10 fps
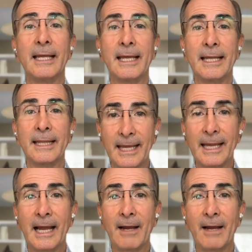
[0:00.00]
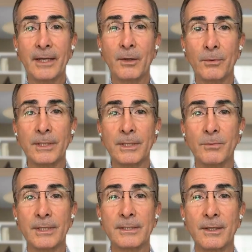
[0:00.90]
they have an increased
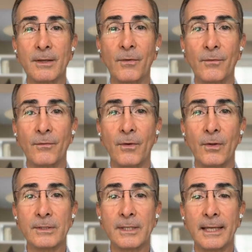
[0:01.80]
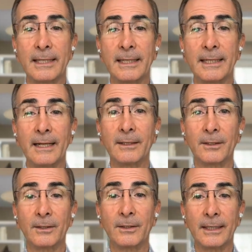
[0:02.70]
risk for falls in the
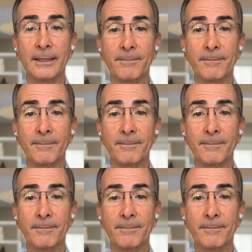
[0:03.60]
elderly.